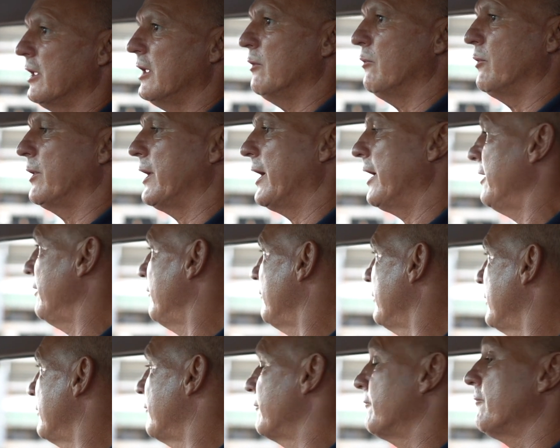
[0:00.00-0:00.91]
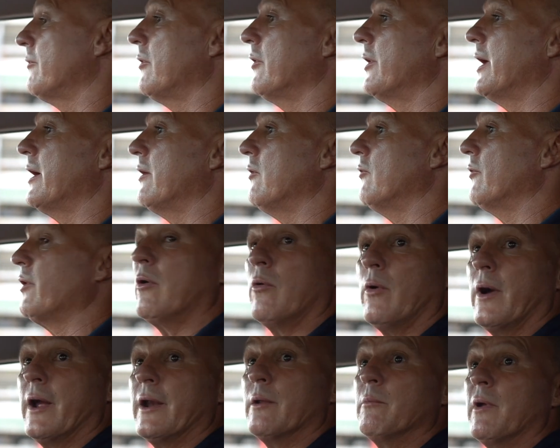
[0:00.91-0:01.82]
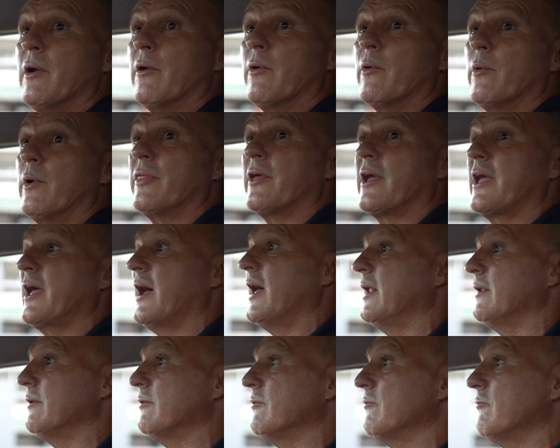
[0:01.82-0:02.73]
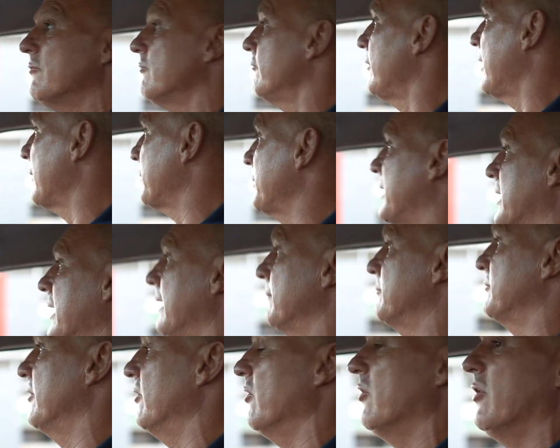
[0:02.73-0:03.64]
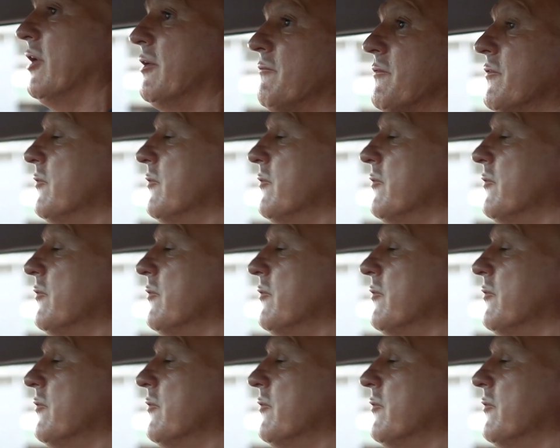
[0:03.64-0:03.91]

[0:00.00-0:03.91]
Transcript: Here we are, we're on our, on our way to Merewether Carlton Rugby Club tonight